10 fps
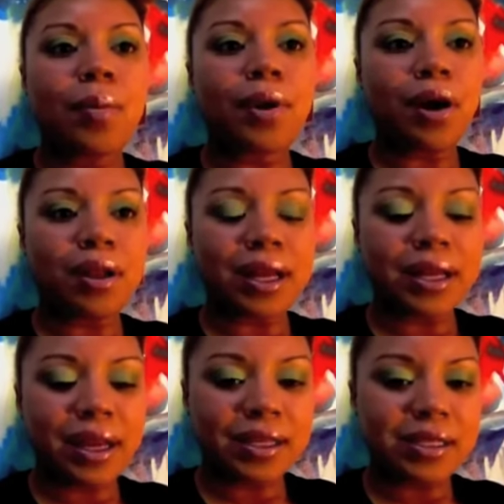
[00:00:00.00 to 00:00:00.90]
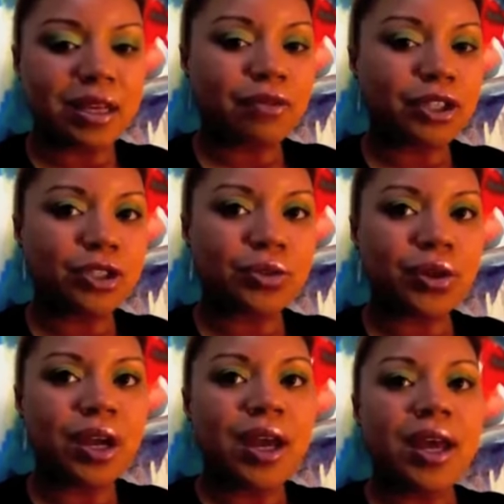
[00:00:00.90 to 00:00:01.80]
but all I can say for
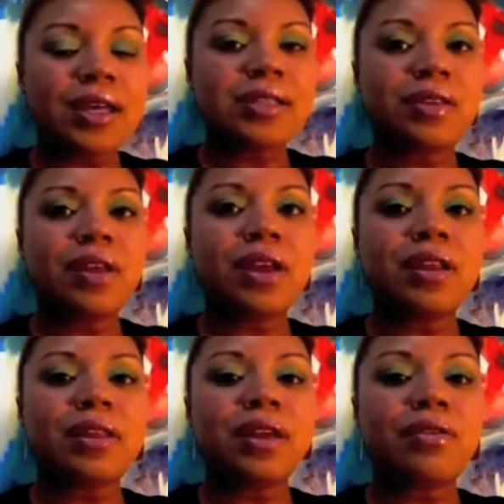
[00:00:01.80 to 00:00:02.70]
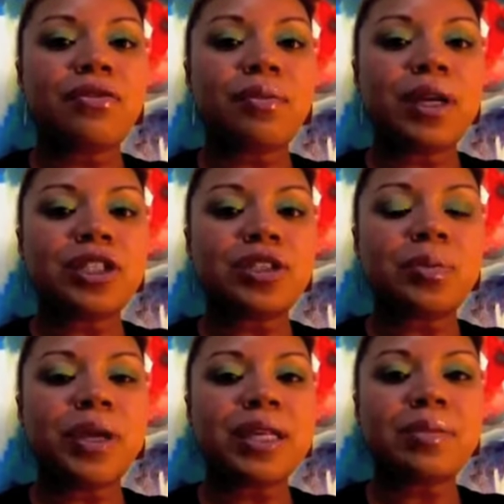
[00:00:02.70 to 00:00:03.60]
sure is that the information
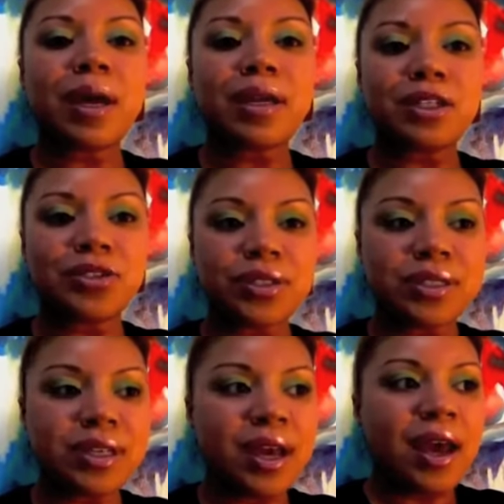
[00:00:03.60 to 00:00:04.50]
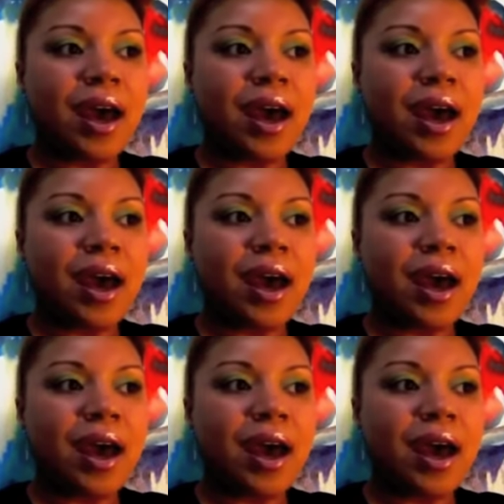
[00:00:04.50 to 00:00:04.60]
piqued my interest.